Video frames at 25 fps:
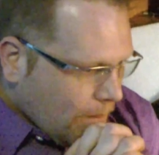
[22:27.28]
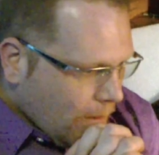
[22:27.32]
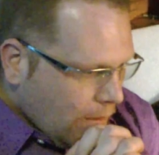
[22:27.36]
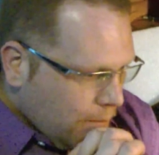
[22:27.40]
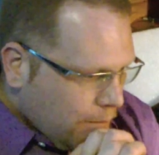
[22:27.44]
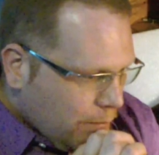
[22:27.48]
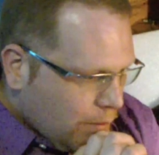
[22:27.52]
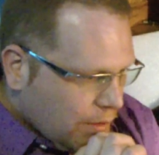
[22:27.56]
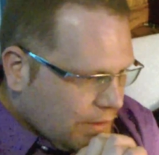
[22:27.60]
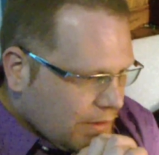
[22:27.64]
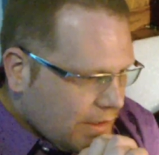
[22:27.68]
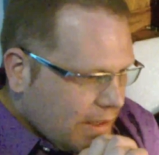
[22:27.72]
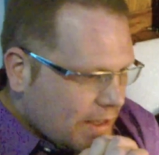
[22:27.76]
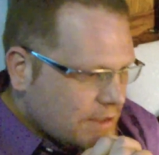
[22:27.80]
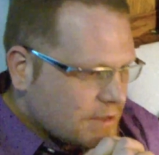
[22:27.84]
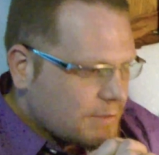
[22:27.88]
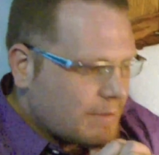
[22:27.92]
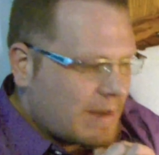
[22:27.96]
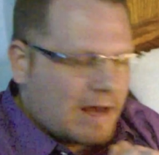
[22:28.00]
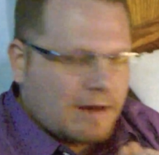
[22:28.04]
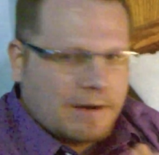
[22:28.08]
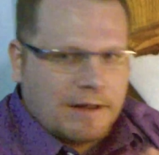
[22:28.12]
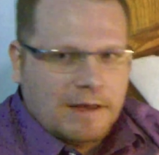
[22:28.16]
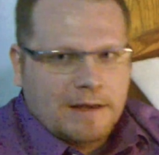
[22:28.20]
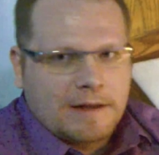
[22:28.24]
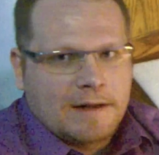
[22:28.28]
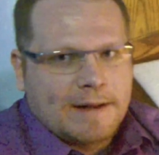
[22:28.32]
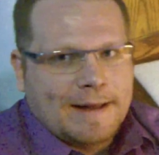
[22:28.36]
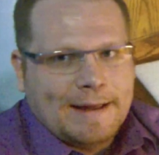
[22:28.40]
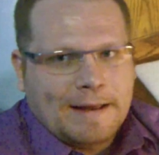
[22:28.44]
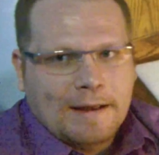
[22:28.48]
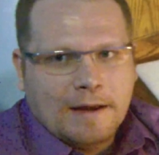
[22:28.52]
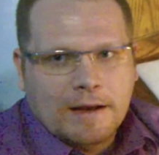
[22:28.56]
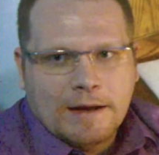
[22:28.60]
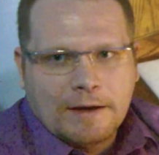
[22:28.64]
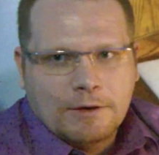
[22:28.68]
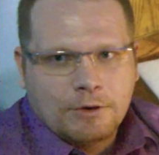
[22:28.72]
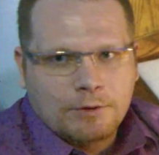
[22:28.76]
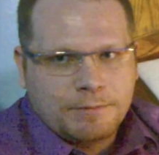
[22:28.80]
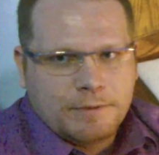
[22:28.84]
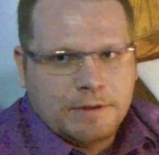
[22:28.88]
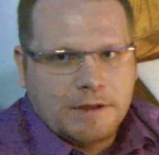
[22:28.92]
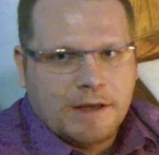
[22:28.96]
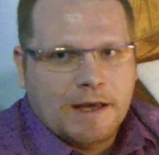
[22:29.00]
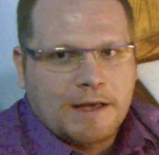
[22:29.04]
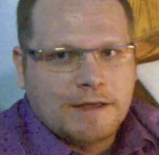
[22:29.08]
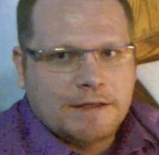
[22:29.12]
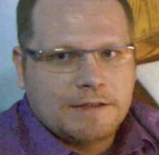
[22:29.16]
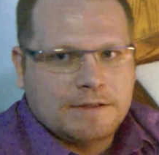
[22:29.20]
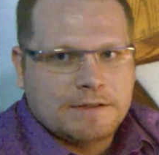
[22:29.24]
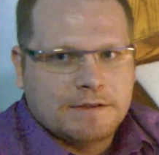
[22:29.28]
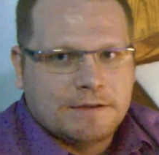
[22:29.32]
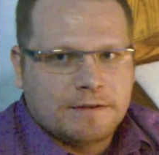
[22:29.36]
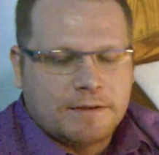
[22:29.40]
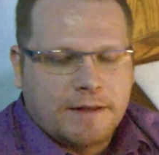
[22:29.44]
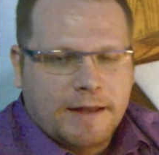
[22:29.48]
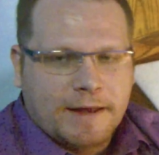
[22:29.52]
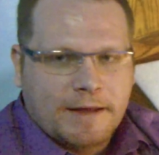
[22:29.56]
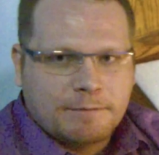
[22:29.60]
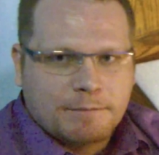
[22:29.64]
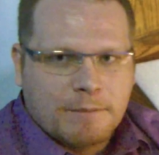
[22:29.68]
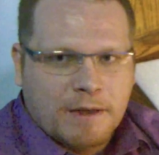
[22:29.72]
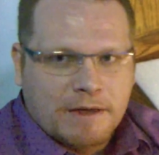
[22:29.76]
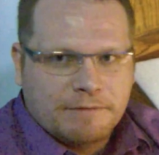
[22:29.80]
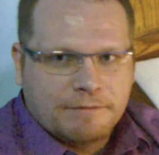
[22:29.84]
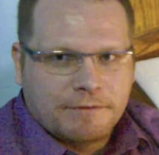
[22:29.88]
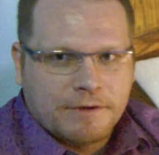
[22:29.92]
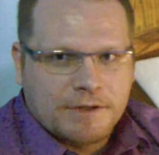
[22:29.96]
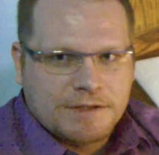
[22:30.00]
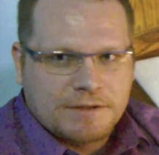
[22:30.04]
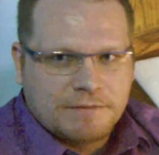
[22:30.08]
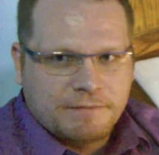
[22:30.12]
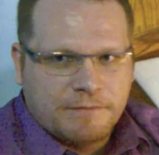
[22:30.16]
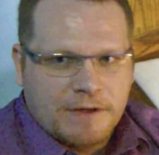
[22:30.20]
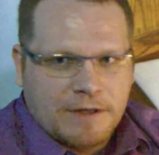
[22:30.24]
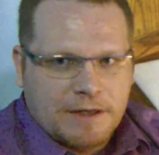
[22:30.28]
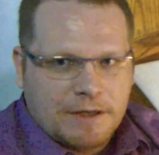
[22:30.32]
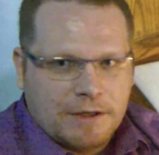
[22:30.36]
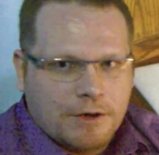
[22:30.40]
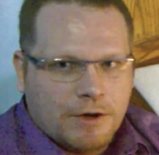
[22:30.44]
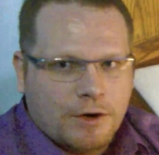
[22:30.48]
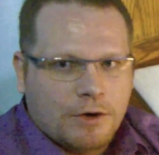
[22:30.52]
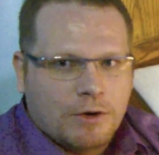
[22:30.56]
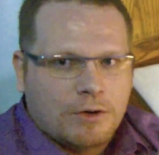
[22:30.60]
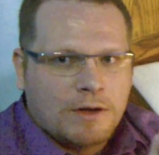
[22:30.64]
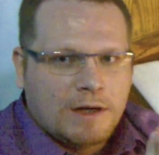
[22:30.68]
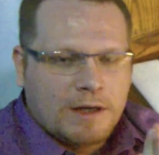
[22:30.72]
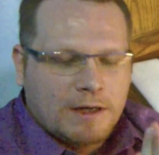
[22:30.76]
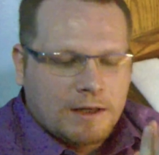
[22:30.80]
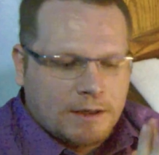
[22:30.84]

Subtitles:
But that's about it. I hope you guys like my first video.